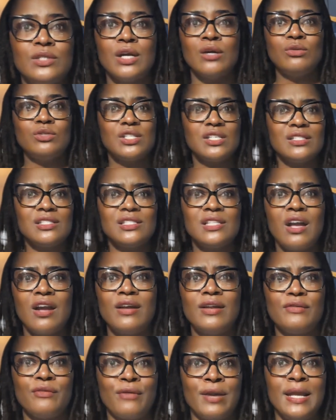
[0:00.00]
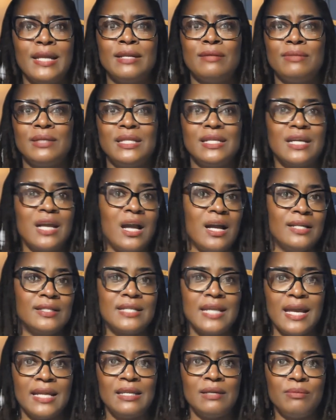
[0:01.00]
don't just start randomly
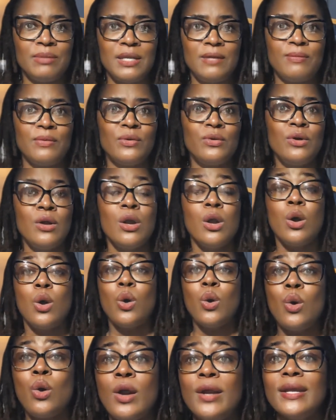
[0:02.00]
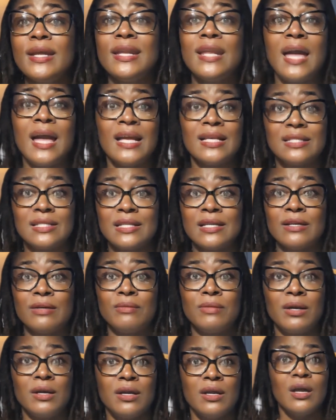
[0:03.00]
contacting people, organize them.